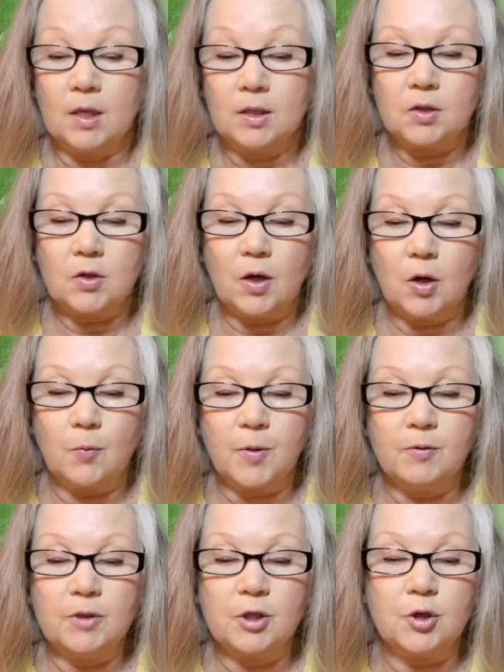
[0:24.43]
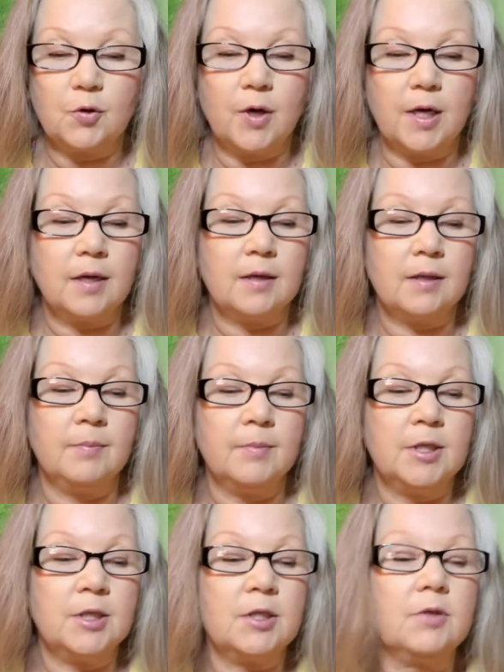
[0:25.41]
So I hope you enjoy. Let
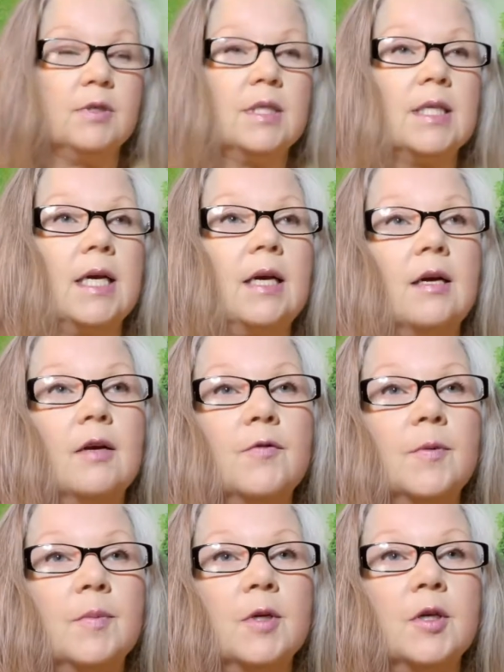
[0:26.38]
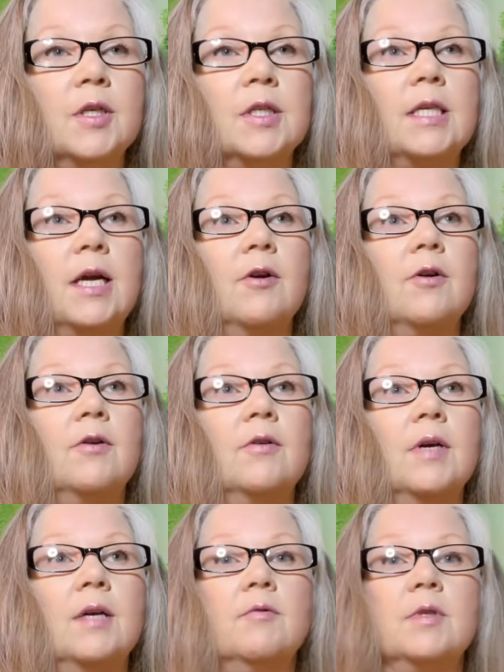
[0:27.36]
me just do a deck cut from the Good
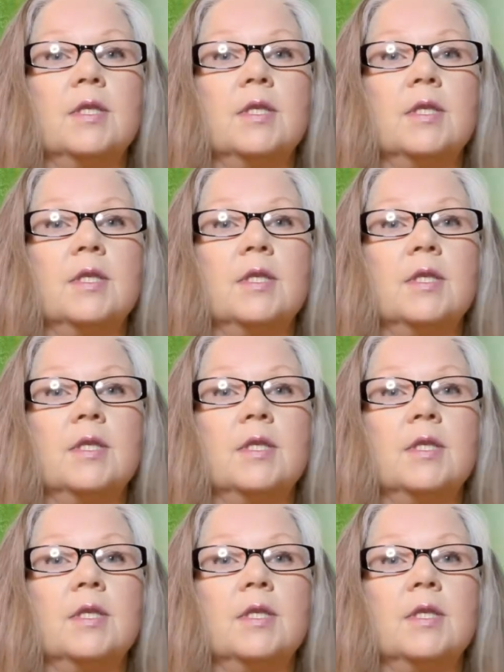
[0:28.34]
Tarot and we'll